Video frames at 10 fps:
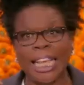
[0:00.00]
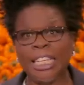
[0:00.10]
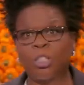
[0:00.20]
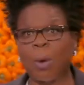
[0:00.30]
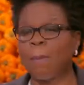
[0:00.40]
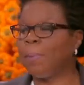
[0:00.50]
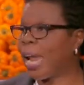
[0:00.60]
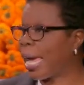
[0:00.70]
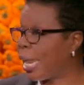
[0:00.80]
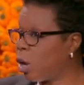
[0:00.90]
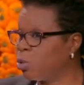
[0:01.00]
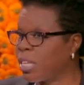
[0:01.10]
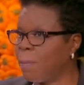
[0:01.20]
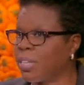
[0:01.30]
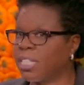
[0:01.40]
clean sweep, but I gotta go
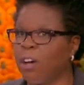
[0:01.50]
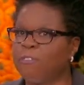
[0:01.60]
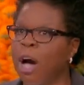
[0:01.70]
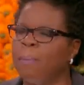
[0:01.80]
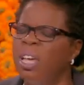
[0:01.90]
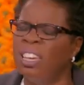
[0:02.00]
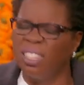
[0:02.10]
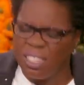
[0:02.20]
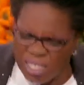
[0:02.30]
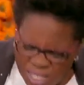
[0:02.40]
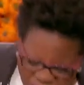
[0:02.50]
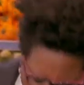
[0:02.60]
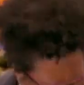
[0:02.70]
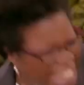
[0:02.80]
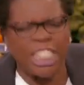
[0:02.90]
set myself up.
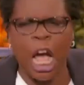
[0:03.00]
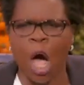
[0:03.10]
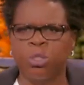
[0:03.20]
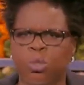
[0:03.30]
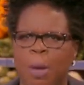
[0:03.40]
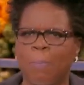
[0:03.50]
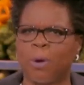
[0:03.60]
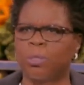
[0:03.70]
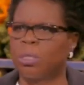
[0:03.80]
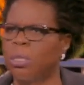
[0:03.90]
Let's go, sweepers.